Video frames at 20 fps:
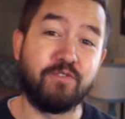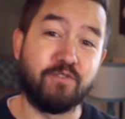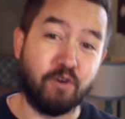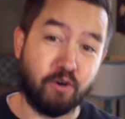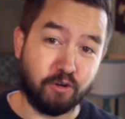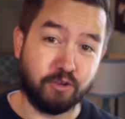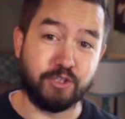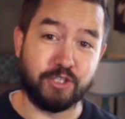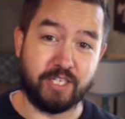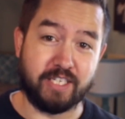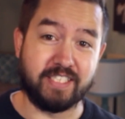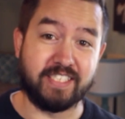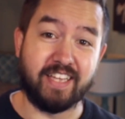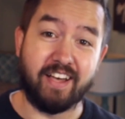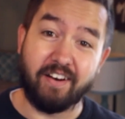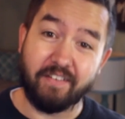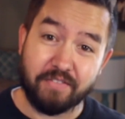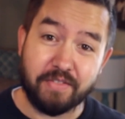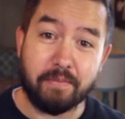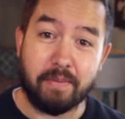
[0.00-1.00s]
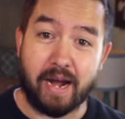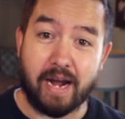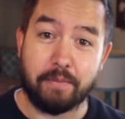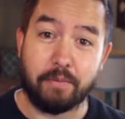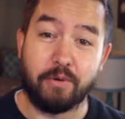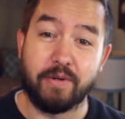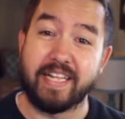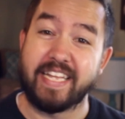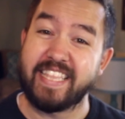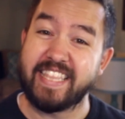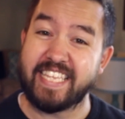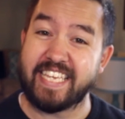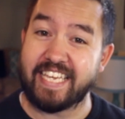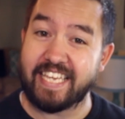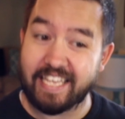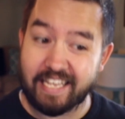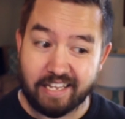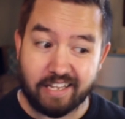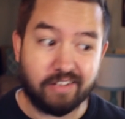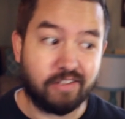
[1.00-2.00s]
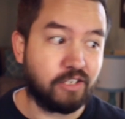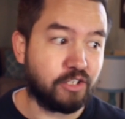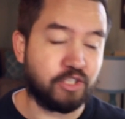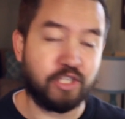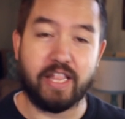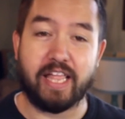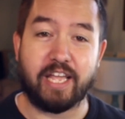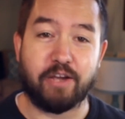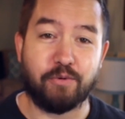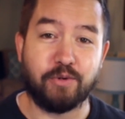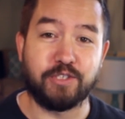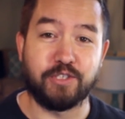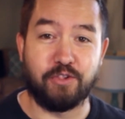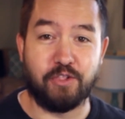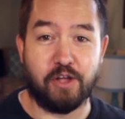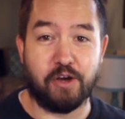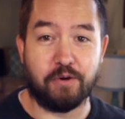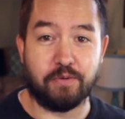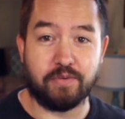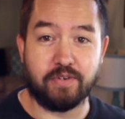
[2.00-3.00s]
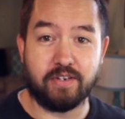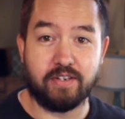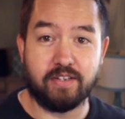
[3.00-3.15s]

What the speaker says: versions of the Bible in the English language alone.